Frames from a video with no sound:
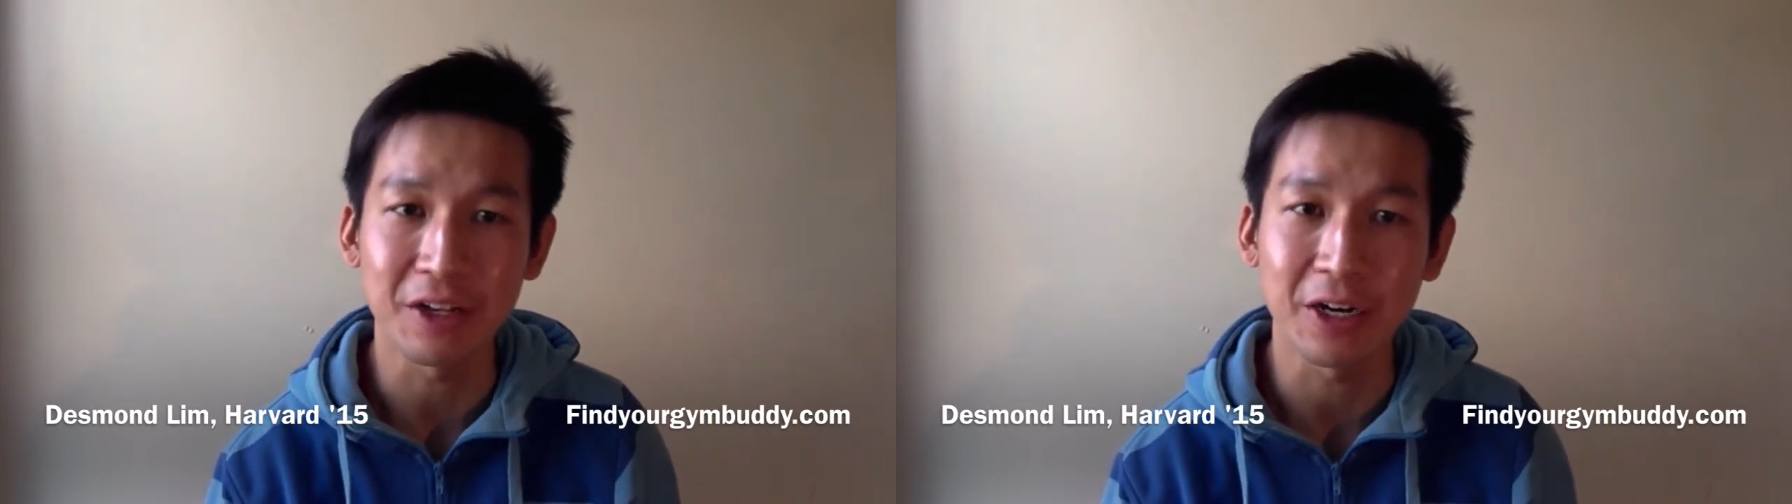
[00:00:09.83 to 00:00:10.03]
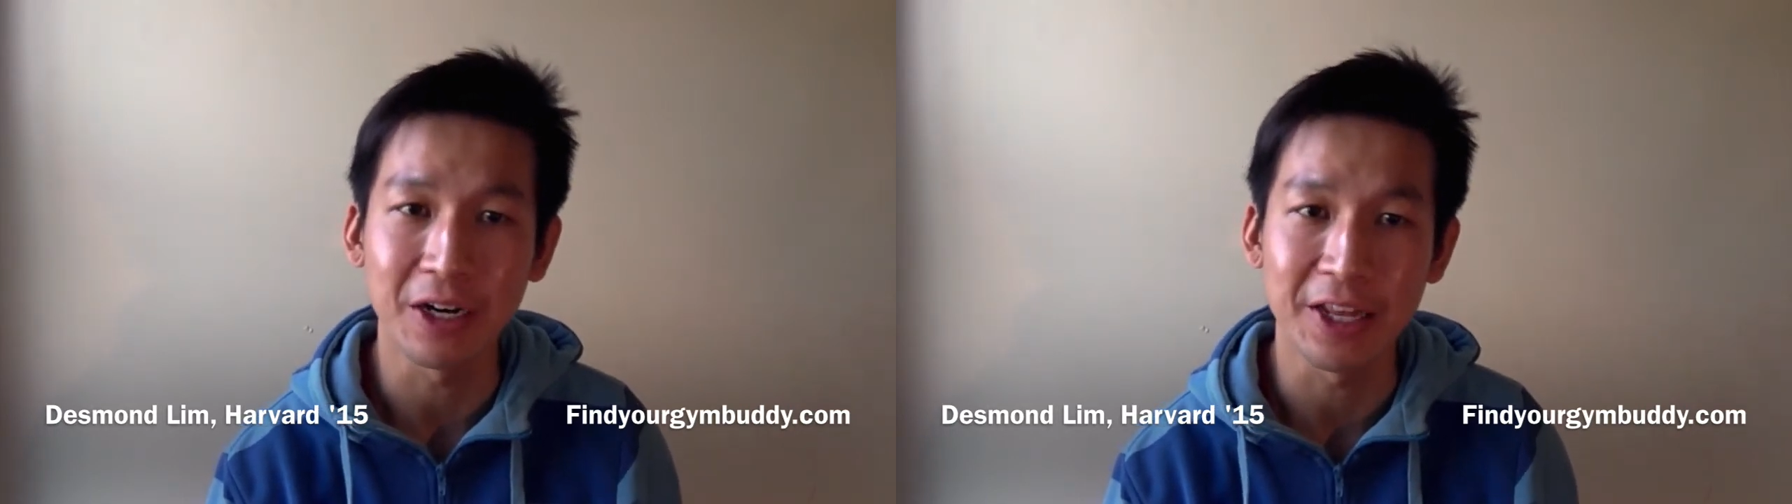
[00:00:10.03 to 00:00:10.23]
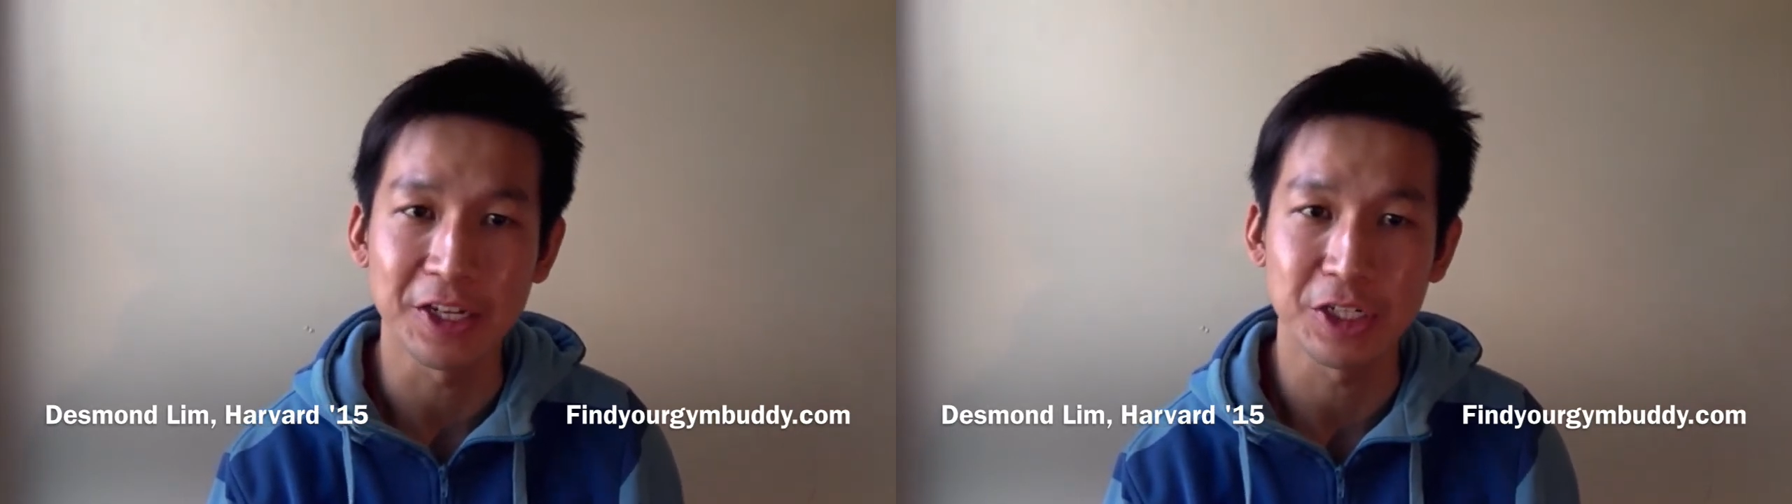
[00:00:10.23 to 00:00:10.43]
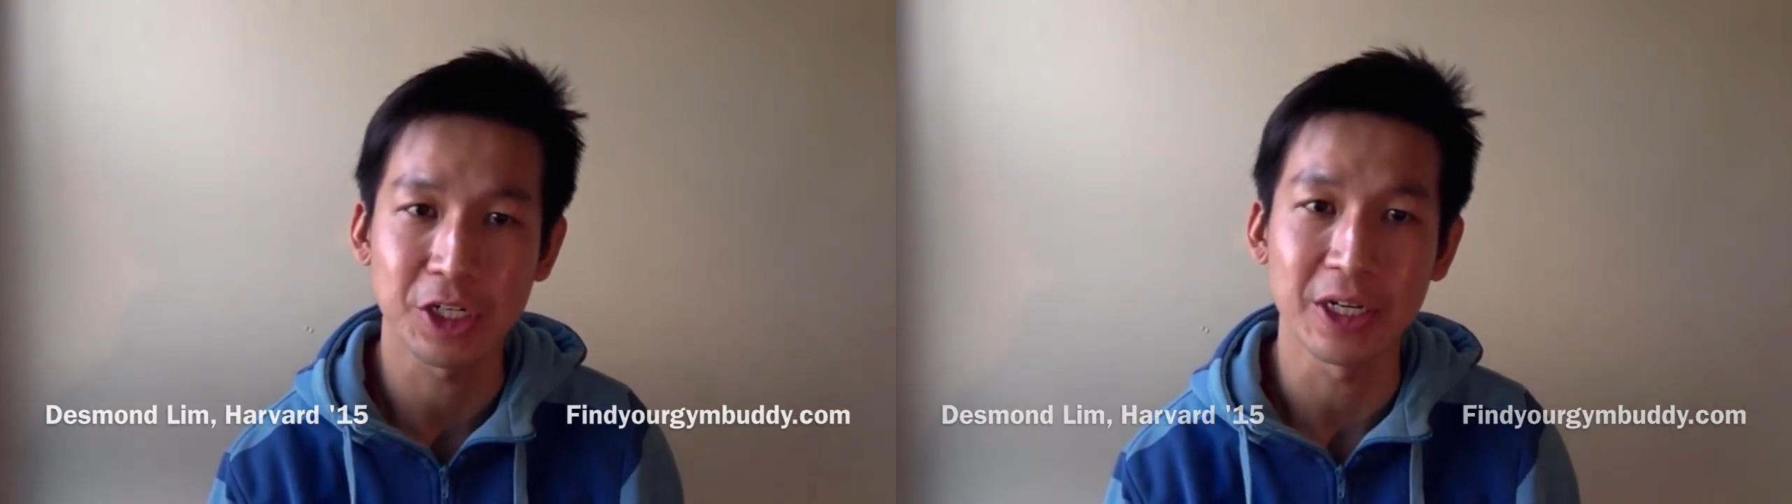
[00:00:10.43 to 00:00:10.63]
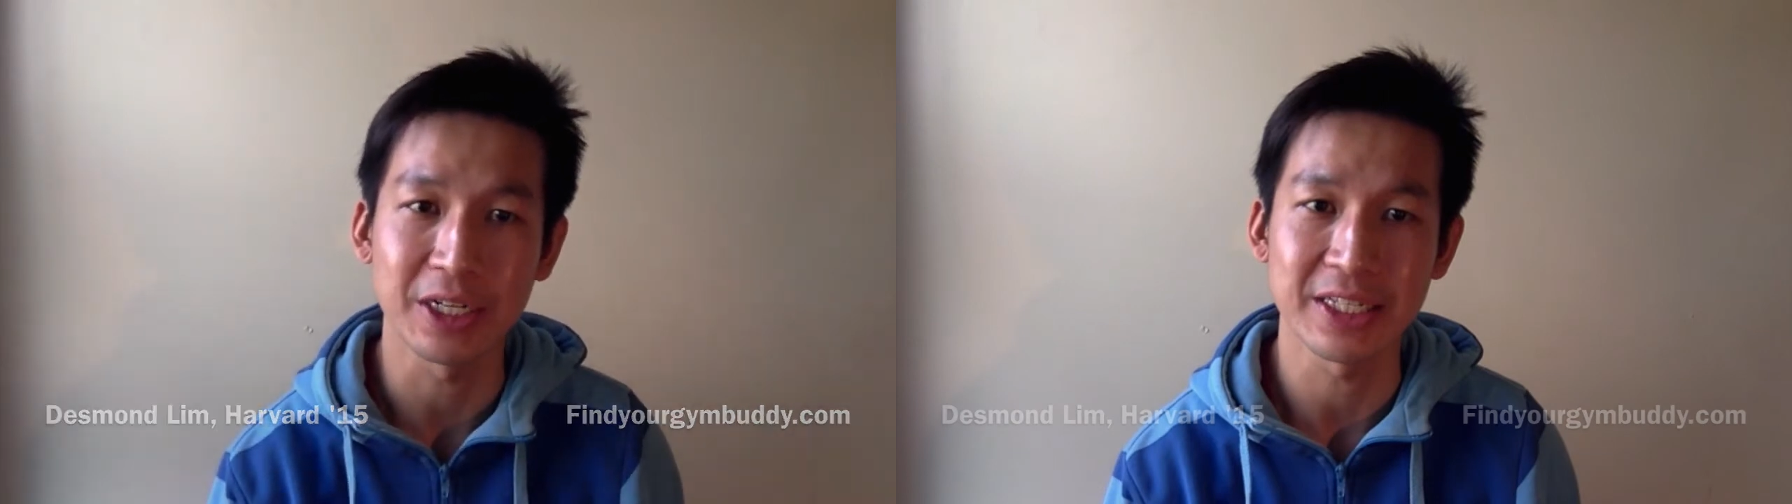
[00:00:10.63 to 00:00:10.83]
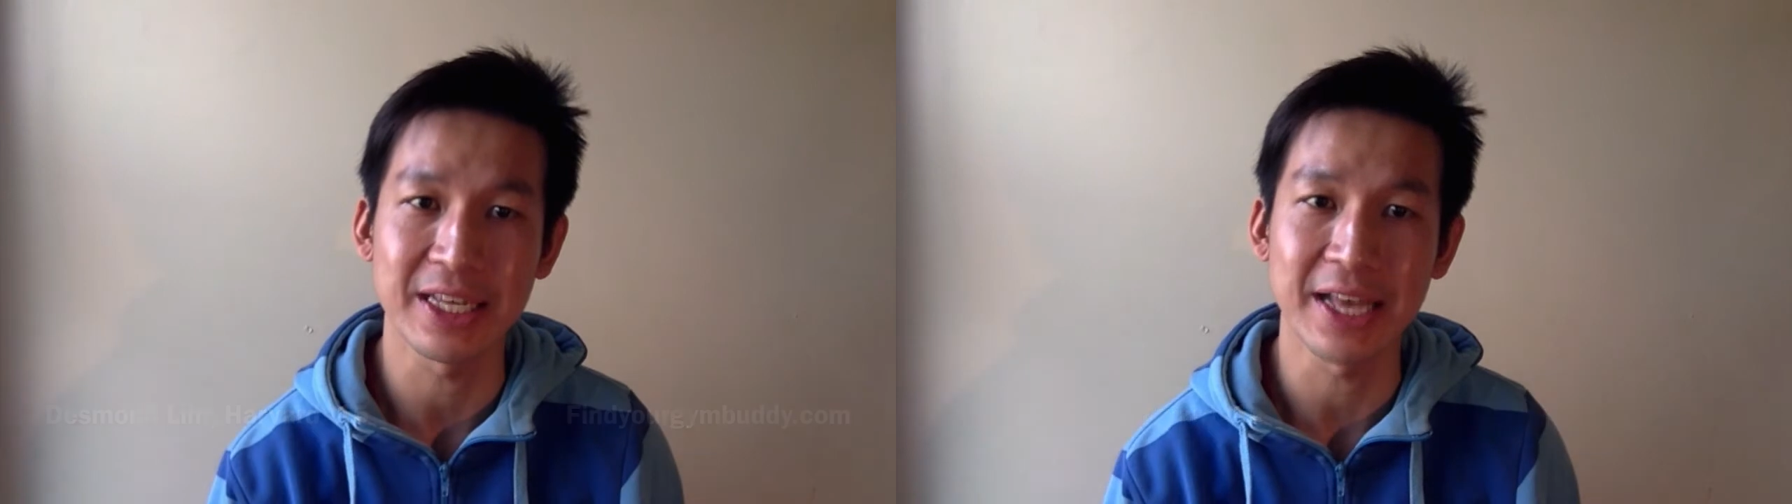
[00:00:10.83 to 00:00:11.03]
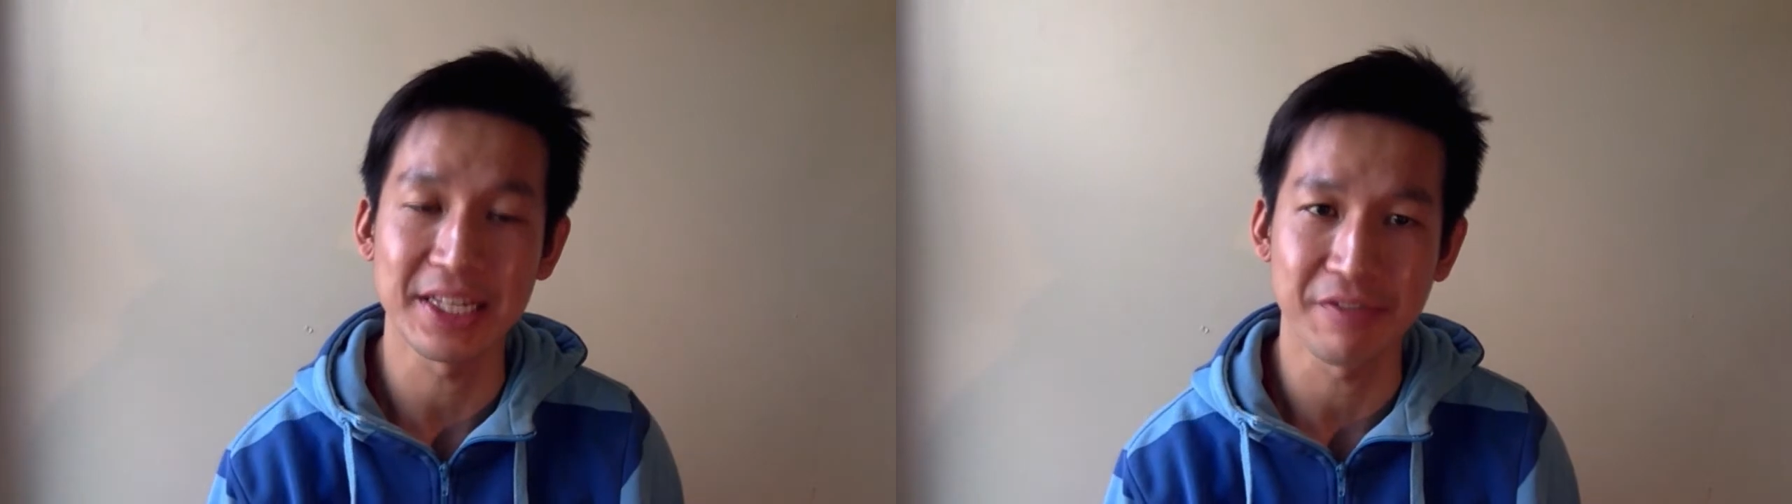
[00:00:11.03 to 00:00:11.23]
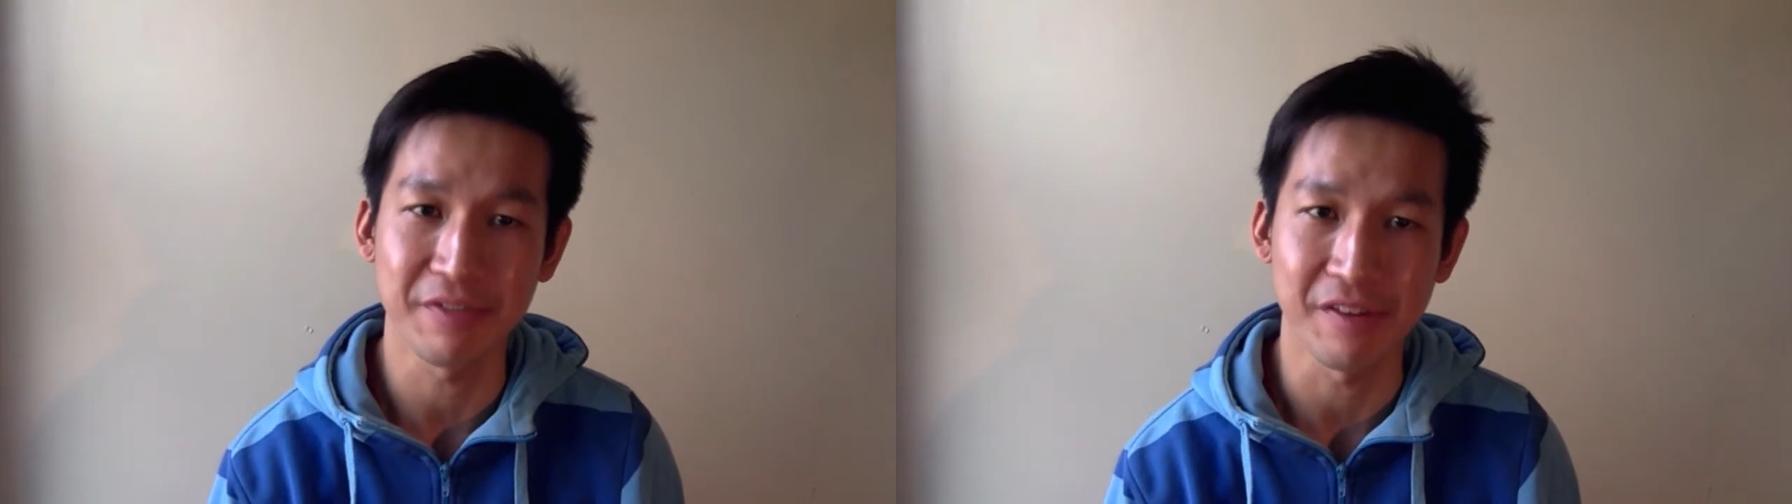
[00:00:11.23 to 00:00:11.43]
College called
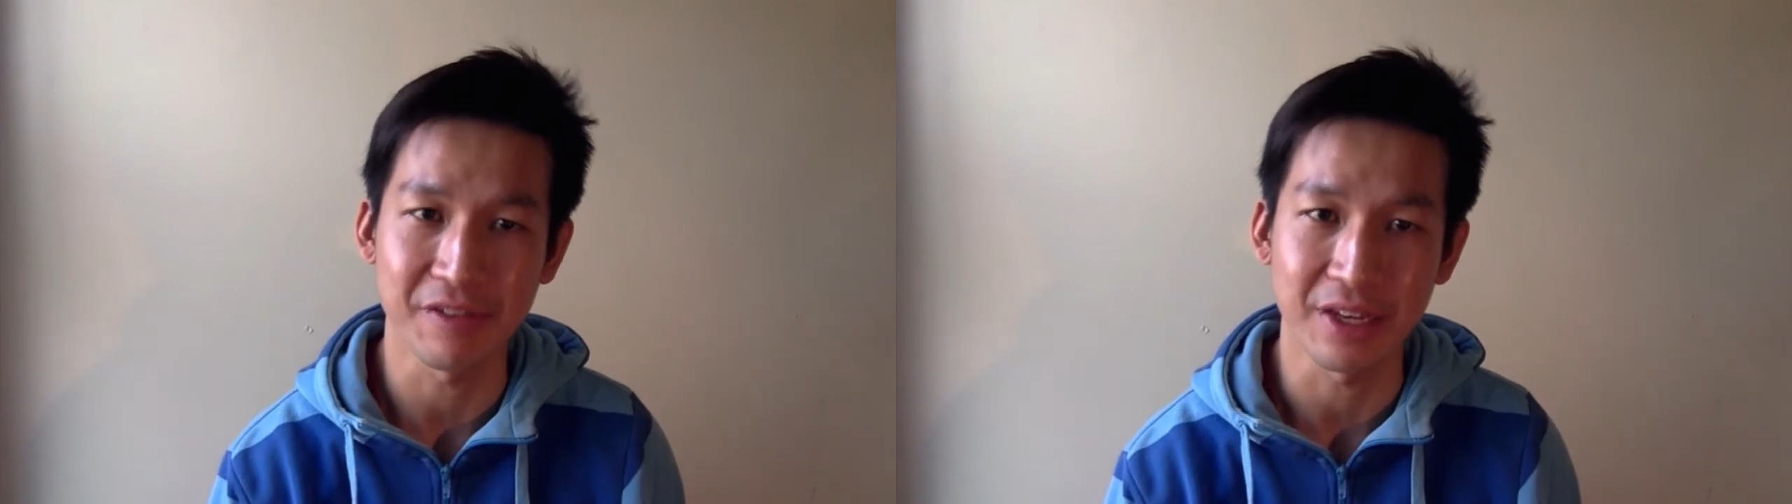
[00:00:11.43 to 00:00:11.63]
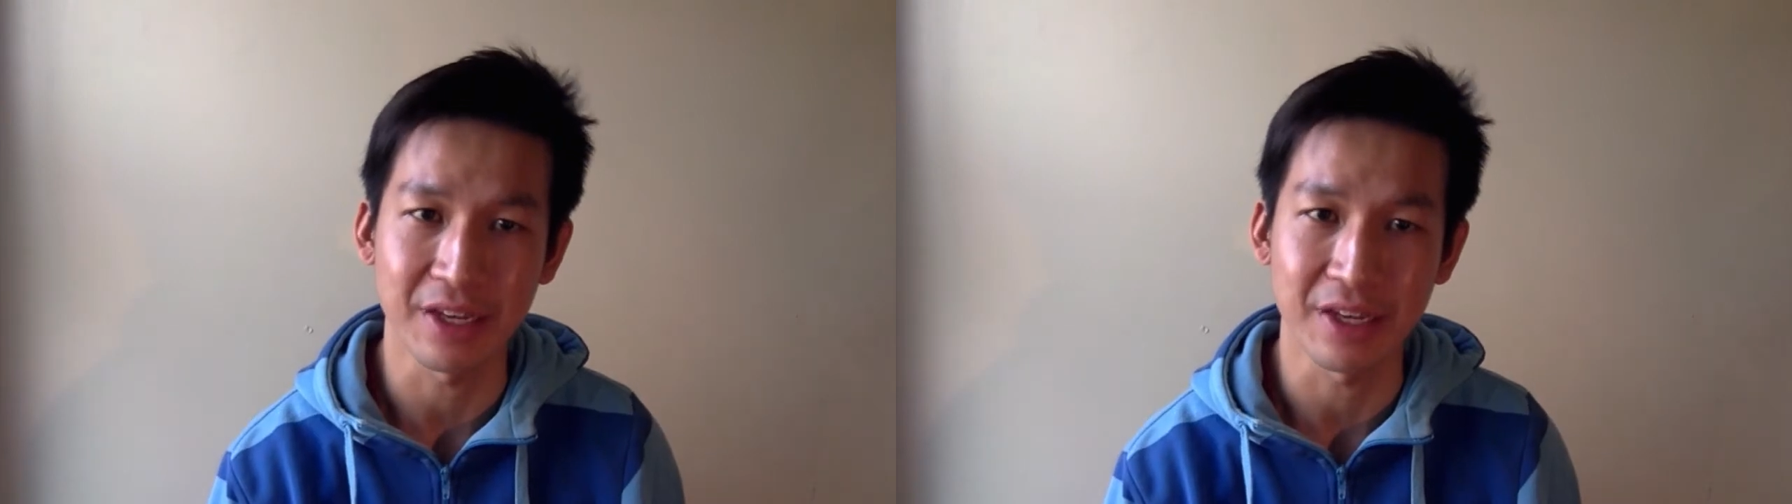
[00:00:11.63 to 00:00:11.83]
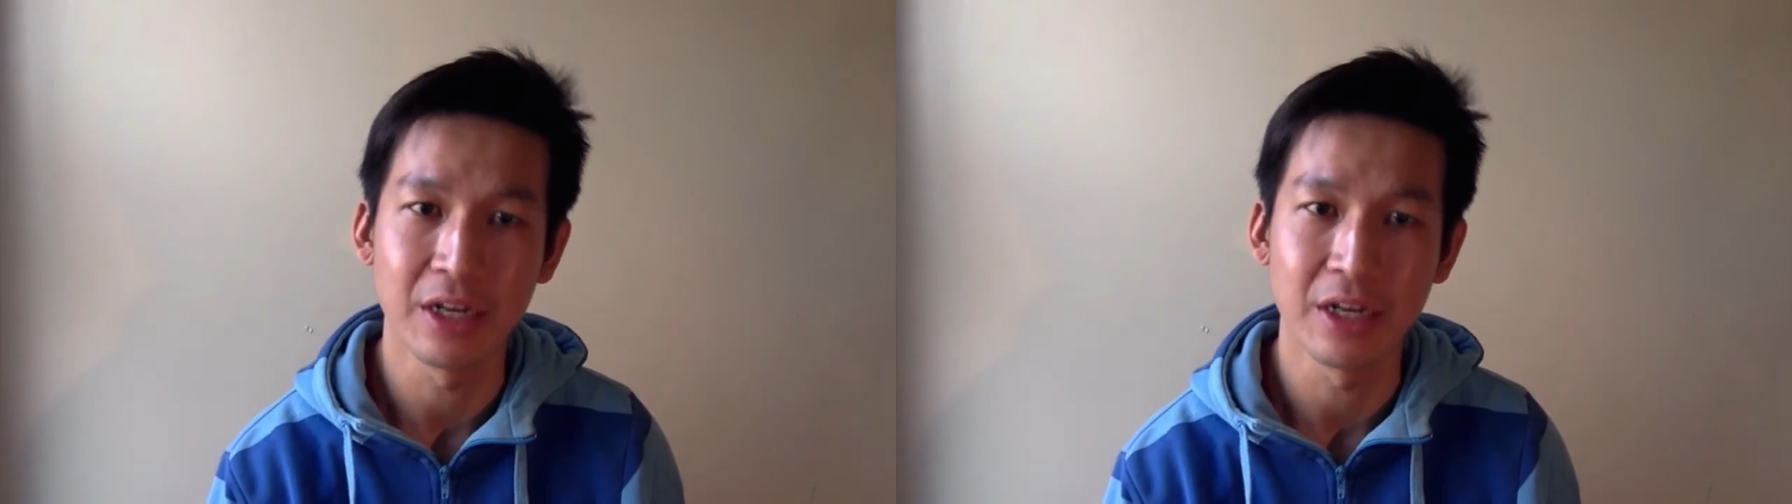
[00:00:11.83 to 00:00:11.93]
CS50,